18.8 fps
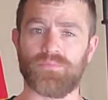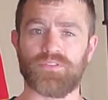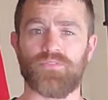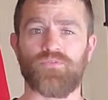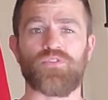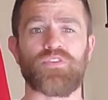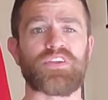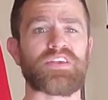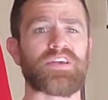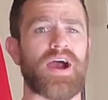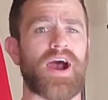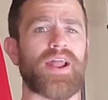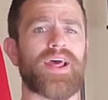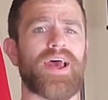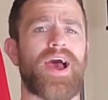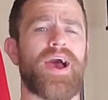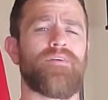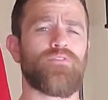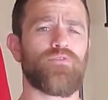of we've gotta
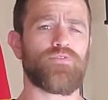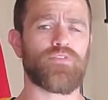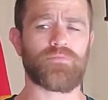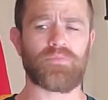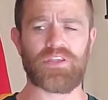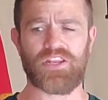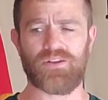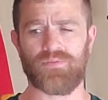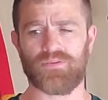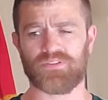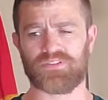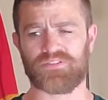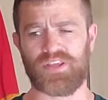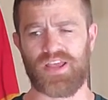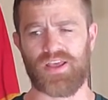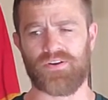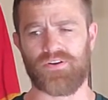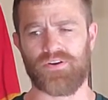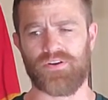have a repeatable
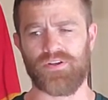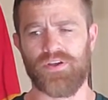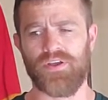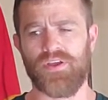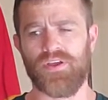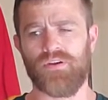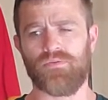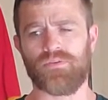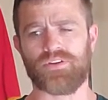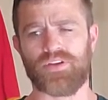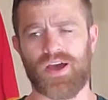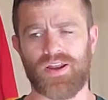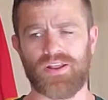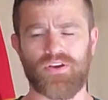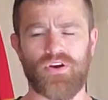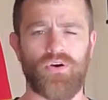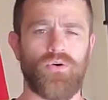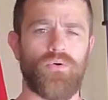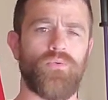standard, we've gotta
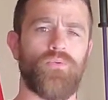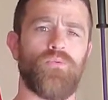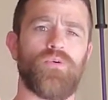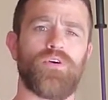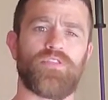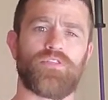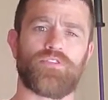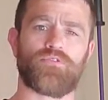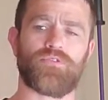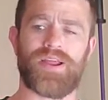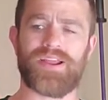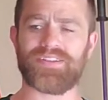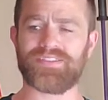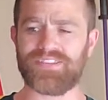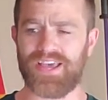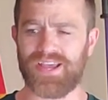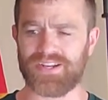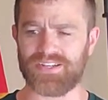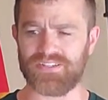go with great
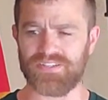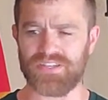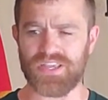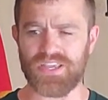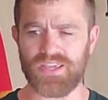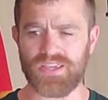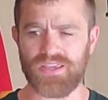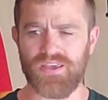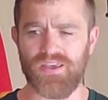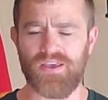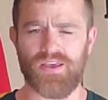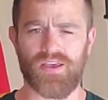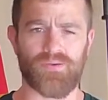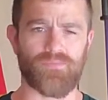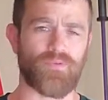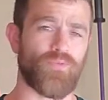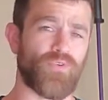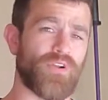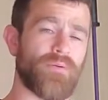technique, and
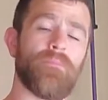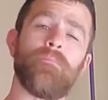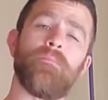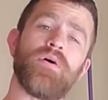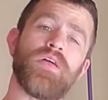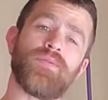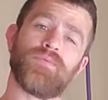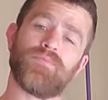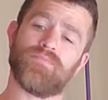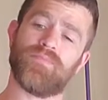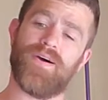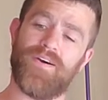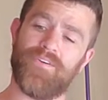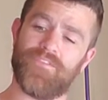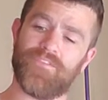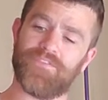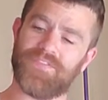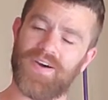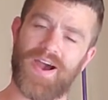we want a minimum
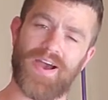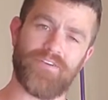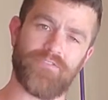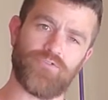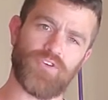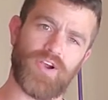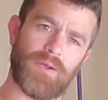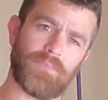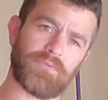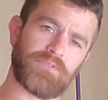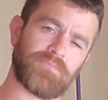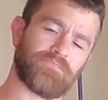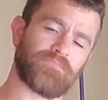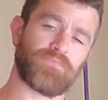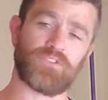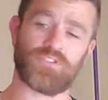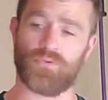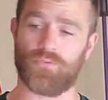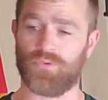of 5 reps.
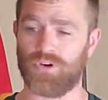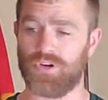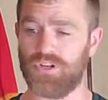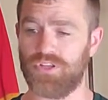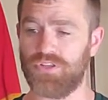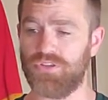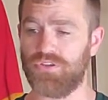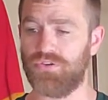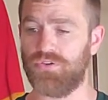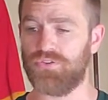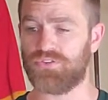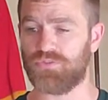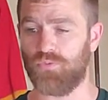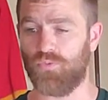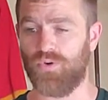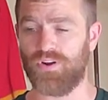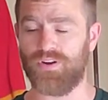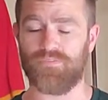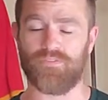So we're gonna use
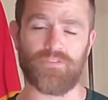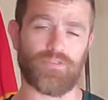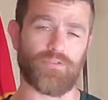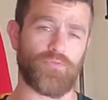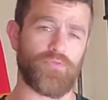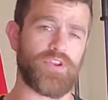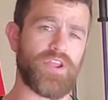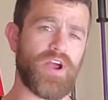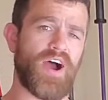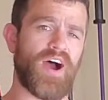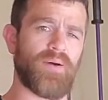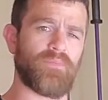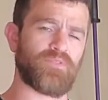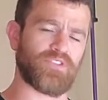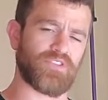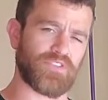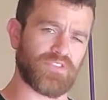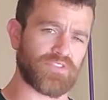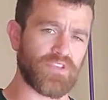one of 3
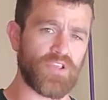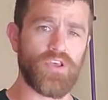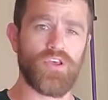options.